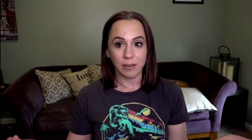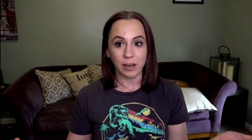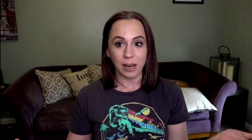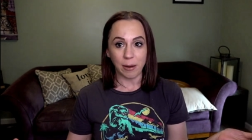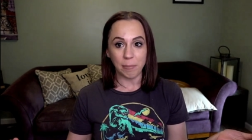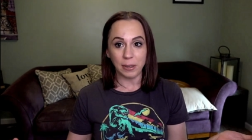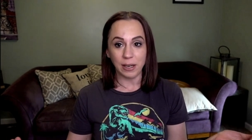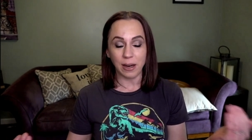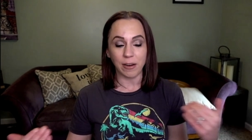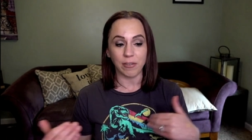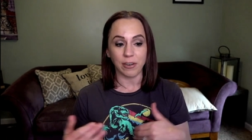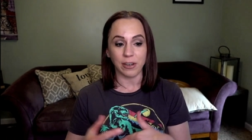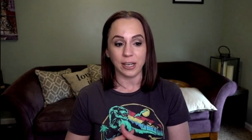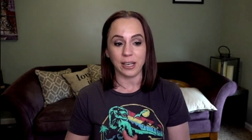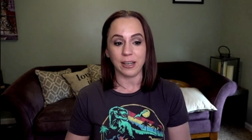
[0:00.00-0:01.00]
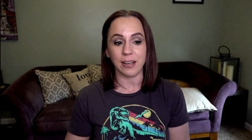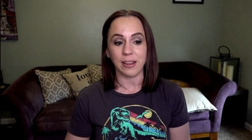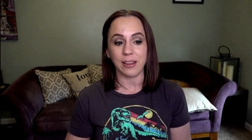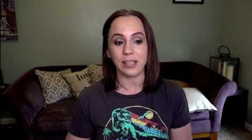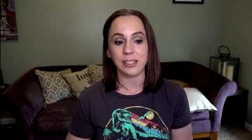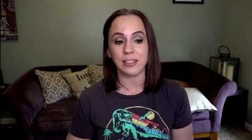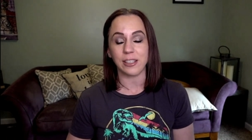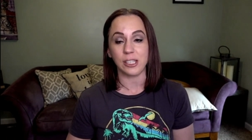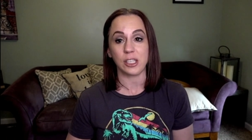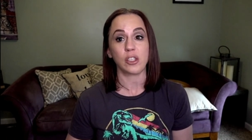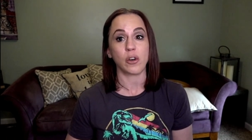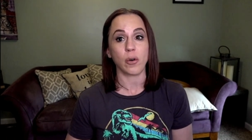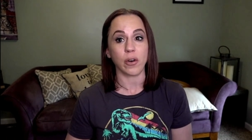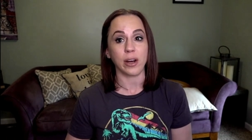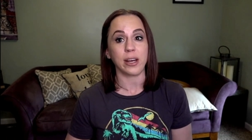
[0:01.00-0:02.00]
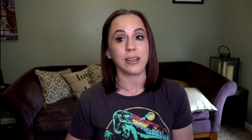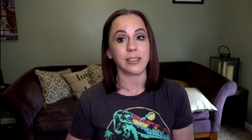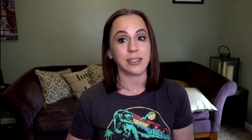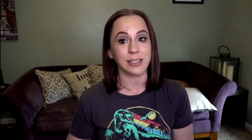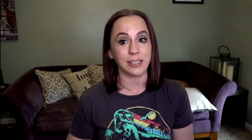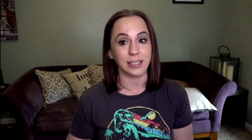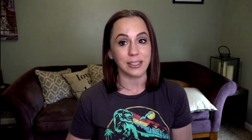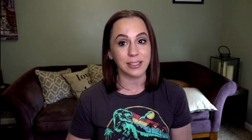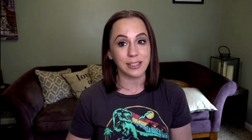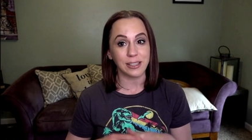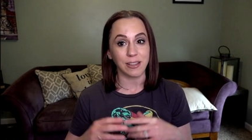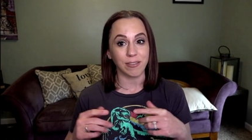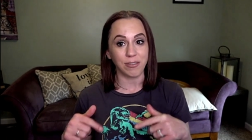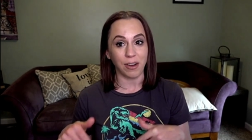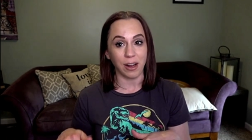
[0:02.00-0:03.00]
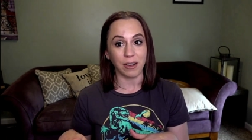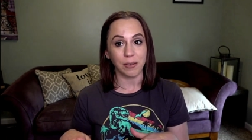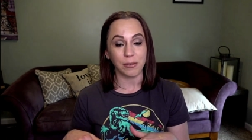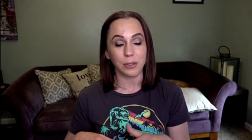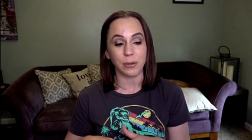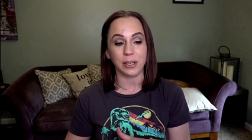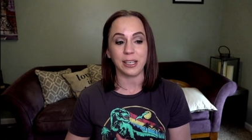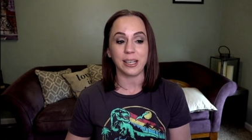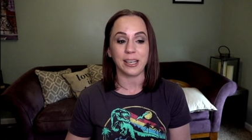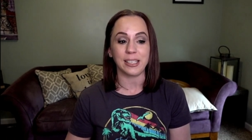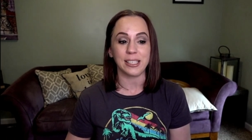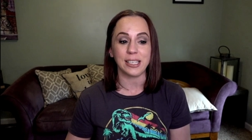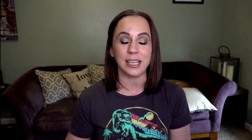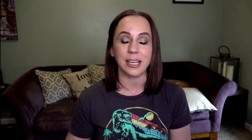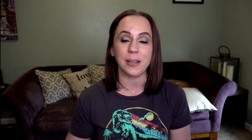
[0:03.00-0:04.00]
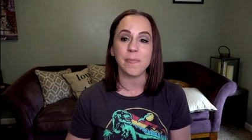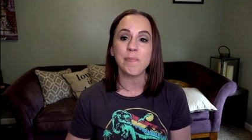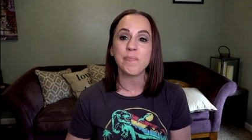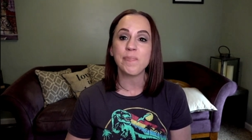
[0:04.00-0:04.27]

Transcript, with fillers: have been covering this story since the fall of twenty nineteen.